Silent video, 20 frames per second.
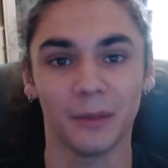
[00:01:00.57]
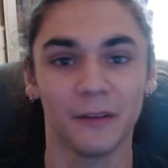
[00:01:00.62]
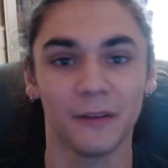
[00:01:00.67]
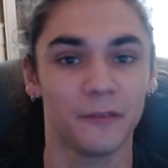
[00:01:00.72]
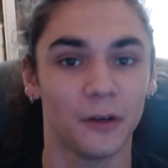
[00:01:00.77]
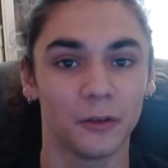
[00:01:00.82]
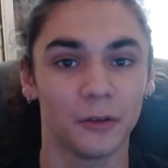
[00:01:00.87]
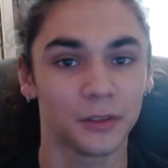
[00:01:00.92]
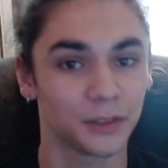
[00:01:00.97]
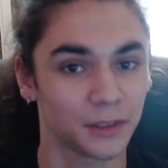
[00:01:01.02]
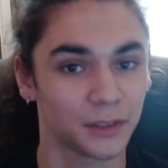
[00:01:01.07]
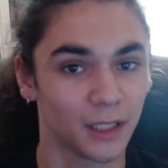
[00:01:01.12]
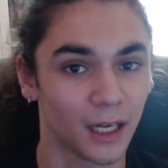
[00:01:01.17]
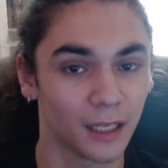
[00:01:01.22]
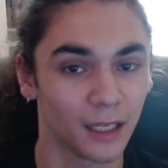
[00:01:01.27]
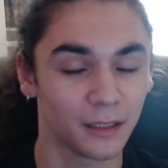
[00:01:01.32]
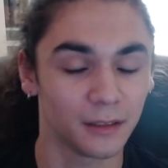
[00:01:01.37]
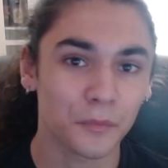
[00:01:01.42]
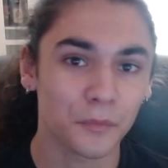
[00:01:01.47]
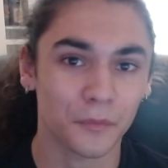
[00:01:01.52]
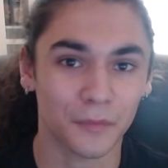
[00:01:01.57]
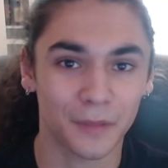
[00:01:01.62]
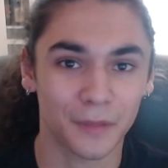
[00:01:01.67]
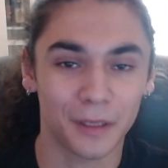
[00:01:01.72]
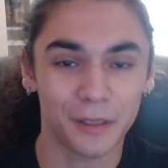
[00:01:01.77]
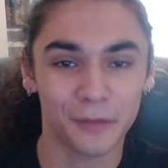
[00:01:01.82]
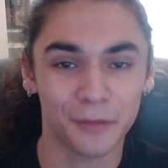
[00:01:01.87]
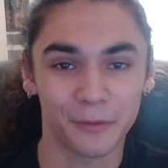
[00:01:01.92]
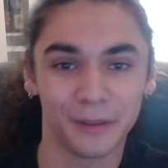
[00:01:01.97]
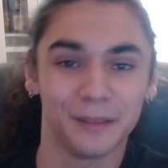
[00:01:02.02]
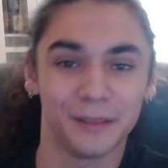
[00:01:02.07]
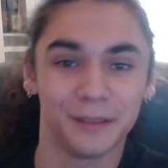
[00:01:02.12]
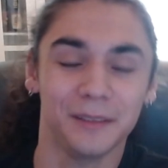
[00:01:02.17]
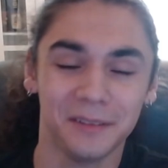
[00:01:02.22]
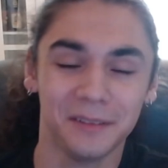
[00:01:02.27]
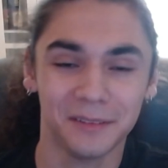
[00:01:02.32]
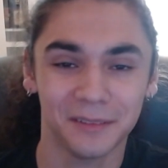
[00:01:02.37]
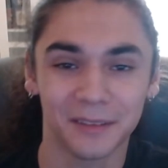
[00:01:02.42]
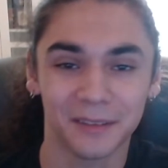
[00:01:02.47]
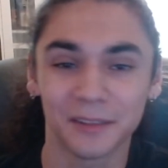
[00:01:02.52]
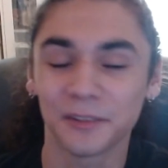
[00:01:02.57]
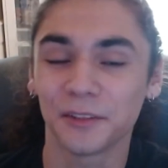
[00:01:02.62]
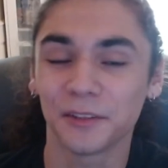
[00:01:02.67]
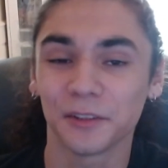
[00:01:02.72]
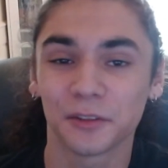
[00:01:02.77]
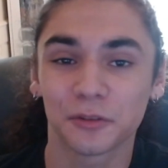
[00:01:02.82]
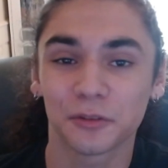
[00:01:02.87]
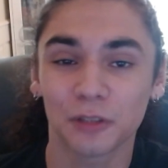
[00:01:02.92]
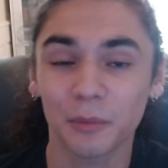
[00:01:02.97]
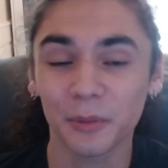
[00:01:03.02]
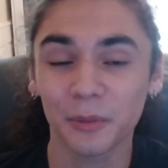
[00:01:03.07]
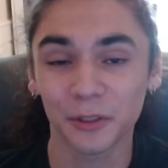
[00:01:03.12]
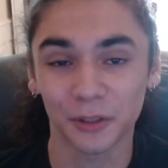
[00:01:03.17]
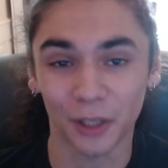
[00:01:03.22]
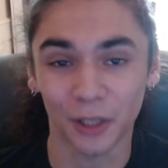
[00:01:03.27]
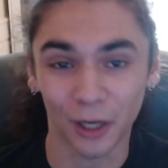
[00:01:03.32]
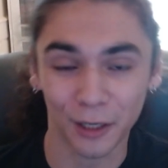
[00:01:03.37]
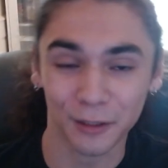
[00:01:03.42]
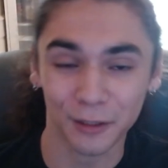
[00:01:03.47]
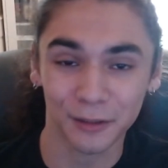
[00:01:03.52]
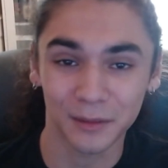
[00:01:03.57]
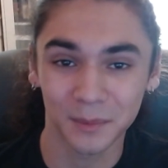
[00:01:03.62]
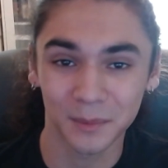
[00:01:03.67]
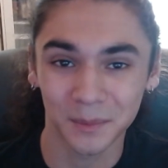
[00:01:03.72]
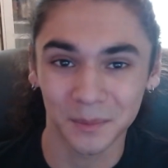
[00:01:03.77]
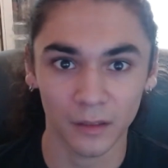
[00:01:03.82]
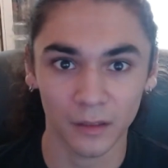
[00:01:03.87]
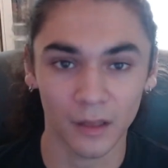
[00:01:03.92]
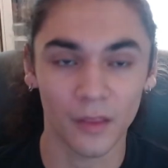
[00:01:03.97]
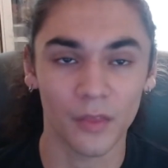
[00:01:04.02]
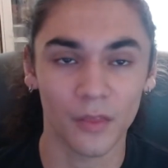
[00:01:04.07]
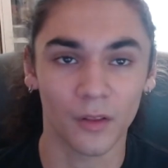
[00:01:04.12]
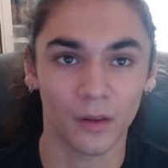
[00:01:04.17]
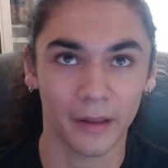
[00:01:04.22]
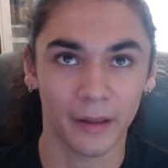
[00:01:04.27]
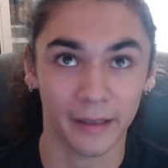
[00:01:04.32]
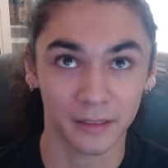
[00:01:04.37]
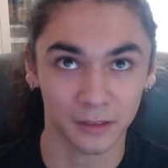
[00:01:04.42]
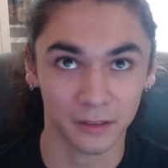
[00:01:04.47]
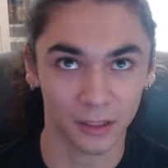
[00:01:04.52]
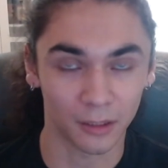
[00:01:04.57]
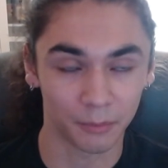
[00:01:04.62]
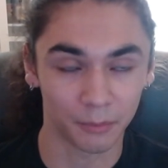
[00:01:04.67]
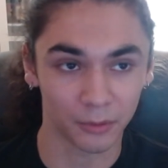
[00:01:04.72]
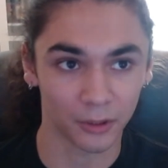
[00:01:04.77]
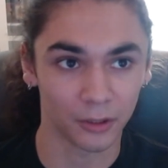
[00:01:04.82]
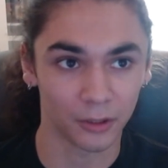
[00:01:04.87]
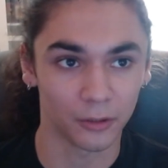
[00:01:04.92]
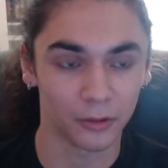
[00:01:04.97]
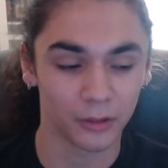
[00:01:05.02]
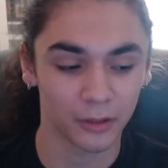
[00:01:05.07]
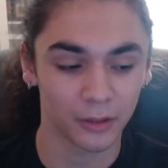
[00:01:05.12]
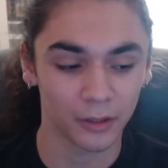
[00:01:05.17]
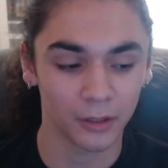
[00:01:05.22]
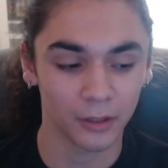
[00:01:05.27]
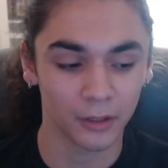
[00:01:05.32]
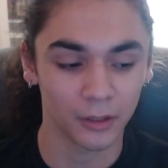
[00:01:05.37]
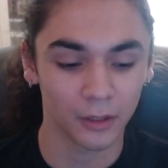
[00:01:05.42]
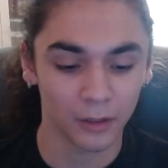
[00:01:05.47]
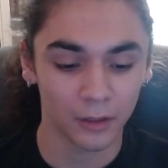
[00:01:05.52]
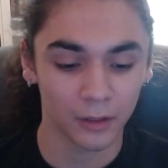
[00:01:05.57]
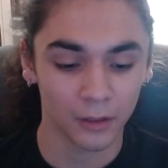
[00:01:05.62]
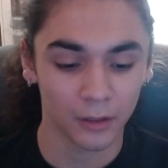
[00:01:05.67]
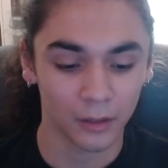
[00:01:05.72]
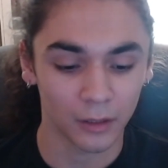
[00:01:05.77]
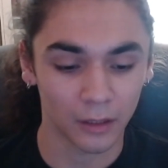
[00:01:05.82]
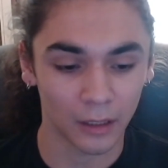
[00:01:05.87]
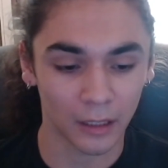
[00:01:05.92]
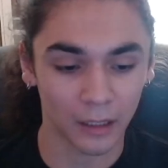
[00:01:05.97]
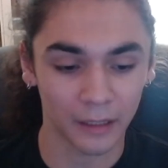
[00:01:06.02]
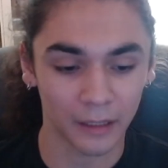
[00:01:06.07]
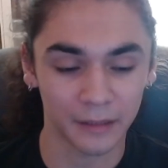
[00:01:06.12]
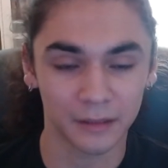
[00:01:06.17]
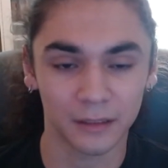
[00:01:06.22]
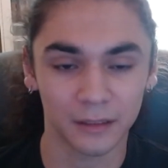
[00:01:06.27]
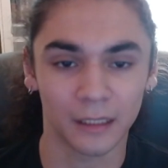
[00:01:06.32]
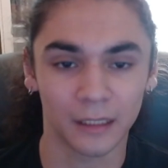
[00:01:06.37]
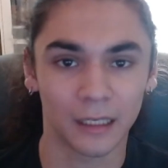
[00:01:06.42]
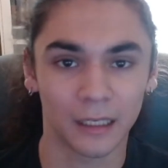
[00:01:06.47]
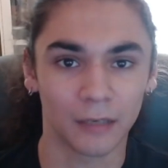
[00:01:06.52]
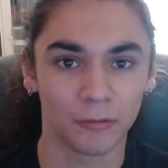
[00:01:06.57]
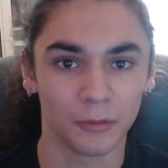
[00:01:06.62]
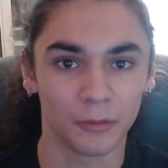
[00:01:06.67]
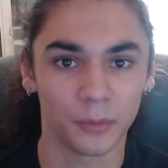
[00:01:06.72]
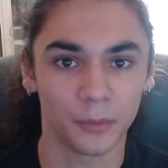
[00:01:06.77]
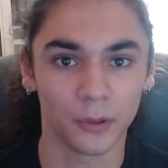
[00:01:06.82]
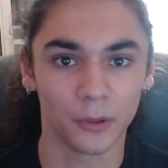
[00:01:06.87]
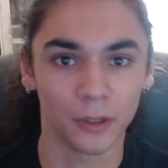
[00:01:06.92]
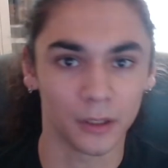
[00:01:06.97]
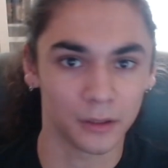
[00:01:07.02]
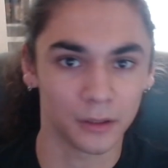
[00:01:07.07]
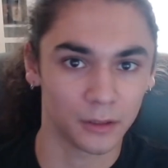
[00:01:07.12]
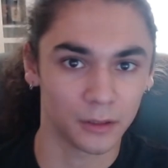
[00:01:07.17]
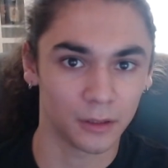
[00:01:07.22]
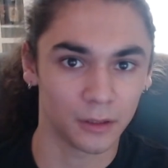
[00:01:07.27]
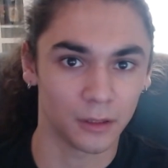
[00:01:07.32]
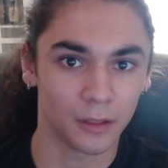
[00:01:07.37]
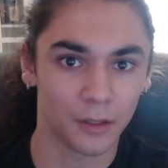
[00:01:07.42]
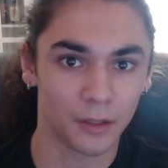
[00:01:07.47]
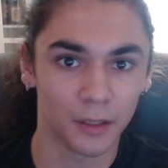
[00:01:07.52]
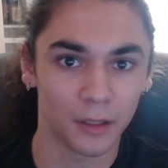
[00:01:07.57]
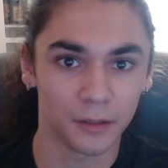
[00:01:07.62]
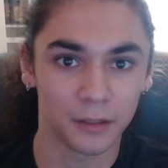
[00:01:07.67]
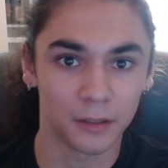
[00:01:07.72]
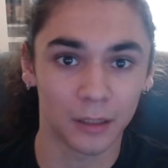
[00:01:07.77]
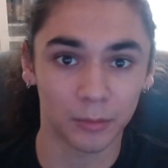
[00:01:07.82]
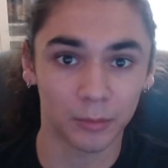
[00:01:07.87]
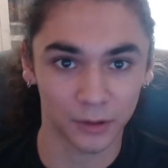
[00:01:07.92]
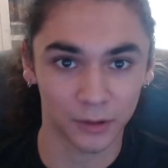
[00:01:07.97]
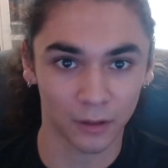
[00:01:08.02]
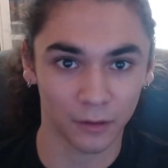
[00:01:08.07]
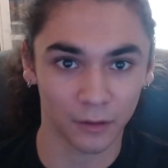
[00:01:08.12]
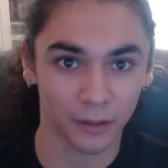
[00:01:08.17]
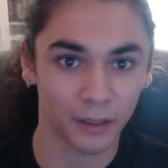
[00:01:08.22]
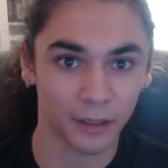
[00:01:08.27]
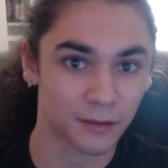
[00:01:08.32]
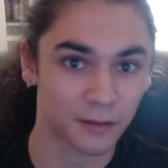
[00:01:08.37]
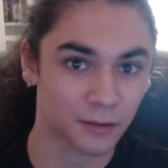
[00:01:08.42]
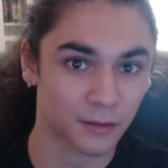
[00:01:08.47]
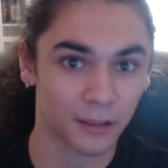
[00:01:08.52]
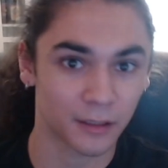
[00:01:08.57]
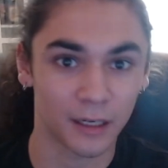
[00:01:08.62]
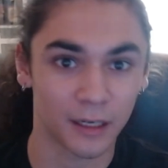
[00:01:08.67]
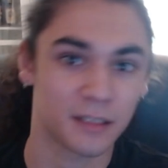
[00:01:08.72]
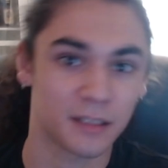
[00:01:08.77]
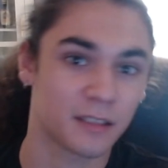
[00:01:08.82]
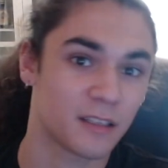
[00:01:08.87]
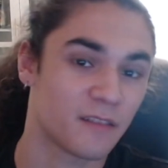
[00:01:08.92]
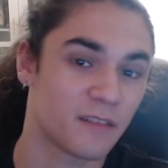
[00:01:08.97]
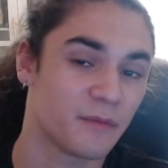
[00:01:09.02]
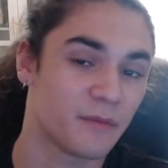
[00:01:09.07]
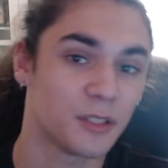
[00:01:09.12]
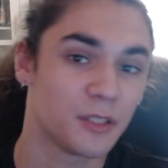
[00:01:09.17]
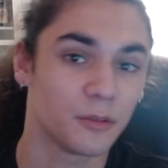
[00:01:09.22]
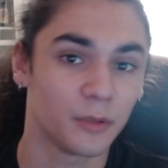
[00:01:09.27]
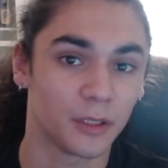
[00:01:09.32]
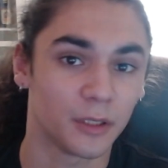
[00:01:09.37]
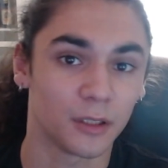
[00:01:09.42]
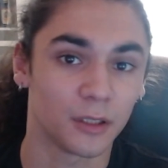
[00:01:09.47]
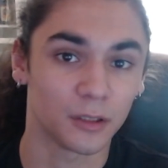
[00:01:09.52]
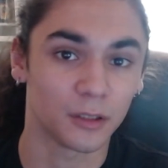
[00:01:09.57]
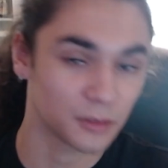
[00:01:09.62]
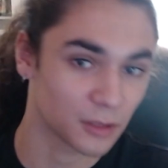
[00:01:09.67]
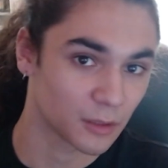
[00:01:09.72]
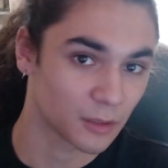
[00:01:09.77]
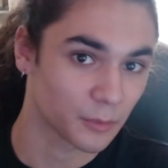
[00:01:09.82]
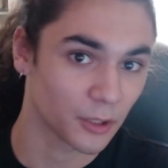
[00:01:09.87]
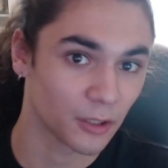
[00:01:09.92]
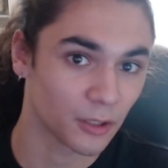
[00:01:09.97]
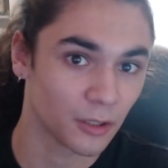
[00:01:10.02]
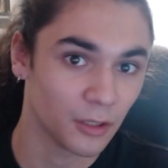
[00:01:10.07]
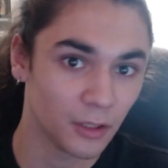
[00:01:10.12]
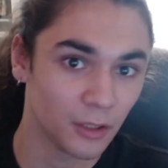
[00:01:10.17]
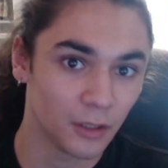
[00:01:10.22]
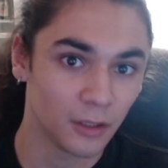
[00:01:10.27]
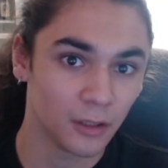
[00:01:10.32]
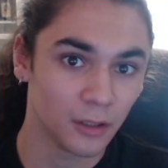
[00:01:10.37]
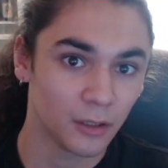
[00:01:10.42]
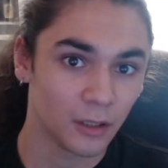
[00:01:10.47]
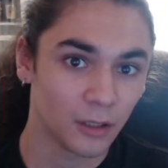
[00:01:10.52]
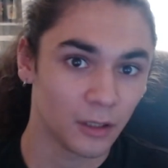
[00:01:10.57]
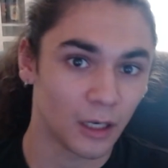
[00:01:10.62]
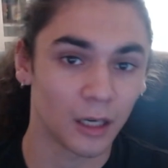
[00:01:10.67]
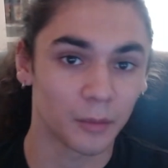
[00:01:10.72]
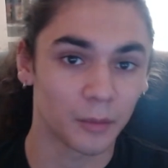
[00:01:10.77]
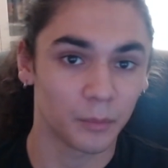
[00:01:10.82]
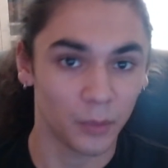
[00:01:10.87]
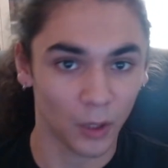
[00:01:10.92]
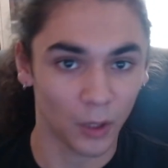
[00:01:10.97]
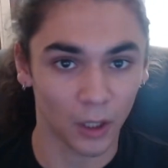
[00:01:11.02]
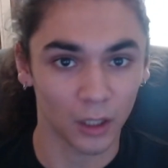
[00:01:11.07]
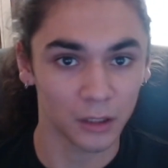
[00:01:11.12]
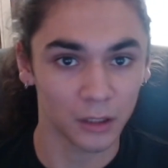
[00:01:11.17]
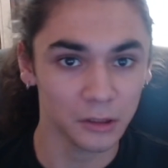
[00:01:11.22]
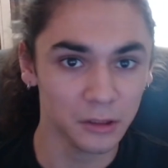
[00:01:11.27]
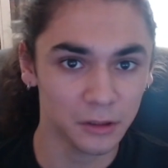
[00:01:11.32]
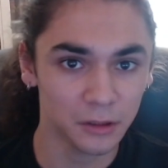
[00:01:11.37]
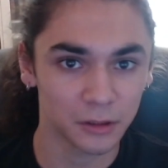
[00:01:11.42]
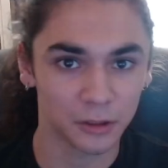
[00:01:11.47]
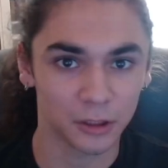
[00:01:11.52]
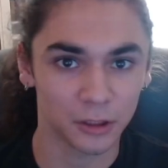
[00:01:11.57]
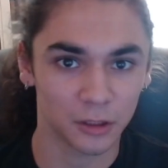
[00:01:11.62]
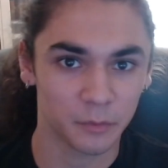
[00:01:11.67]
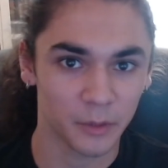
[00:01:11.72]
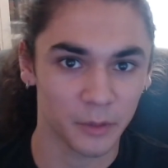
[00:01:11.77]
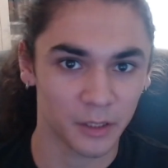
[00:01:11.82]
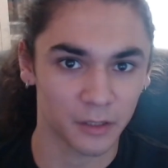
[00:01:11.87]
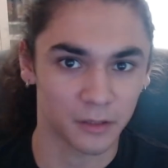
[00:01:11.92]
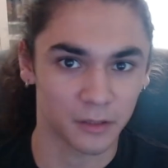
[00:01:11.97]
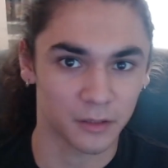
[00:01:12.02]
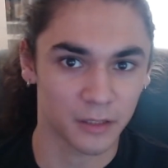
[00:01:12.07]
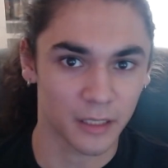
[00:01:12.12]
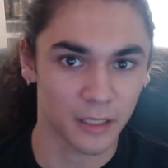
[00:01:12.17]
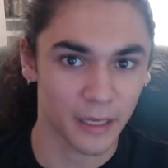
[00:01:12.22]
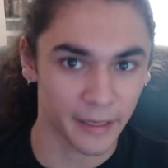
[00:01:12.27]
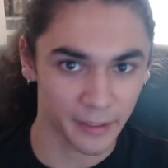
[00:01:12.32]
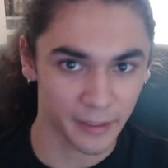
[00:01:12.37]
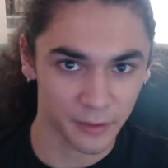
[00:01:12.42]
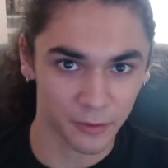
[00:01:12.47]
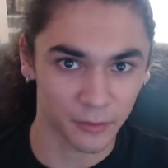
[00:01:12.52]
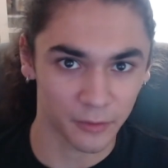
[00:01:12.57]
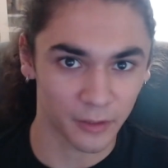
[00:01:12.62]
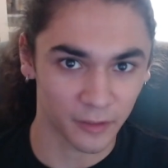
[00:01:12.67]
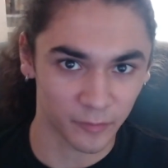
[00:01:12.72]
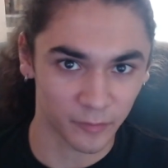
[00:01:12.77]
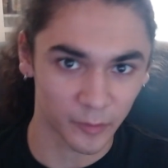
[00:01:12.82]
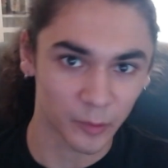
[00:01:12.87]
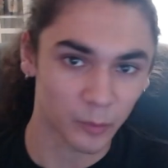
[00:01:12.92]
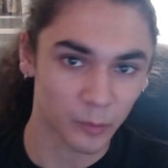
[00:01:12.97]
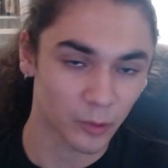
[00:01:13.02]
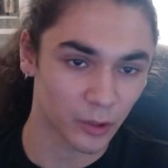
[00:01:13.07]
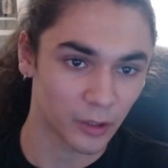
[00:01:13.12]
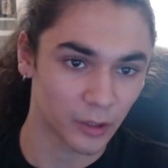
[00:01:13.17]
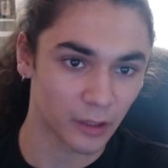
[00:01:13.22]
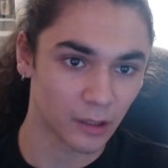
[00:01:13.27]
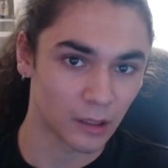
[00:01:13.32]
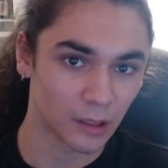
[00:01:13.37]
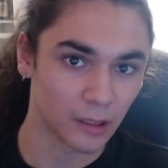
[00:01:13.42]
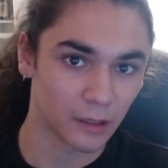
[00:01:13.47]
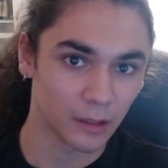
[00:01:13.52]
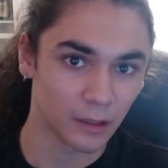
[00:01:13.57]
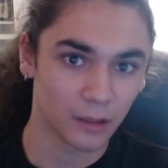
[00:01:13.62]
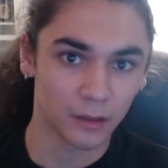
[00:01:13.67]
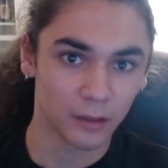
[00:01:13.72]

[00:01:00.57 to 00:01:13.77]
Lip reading: phone does not. Anyways, on to Trumpet Talk. In the last upload, I said I would put the double tonguing exercises I've been doing all summer on pause just because the etude I've been working on